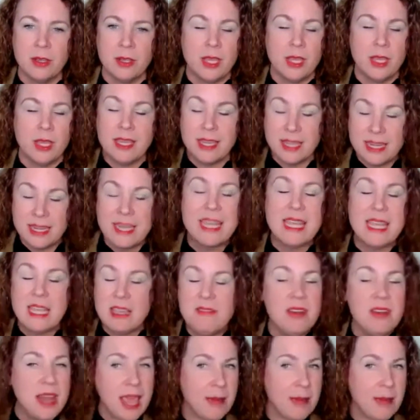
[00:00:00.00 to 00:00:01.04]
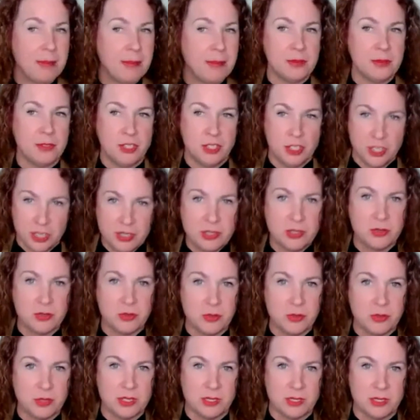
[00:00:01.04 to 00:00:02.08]
it can even happen just
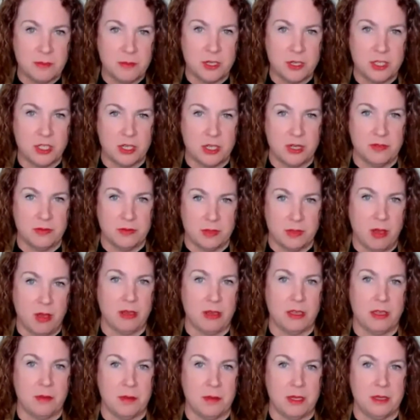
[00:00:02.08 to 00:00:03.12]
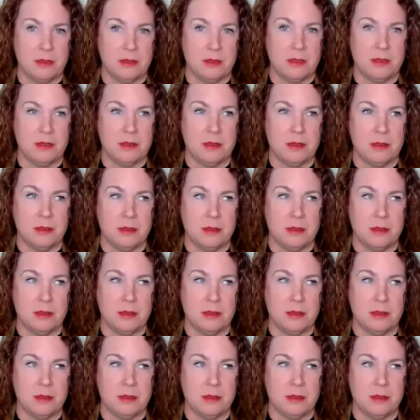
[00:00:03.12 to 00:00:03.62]
through the submission of documents,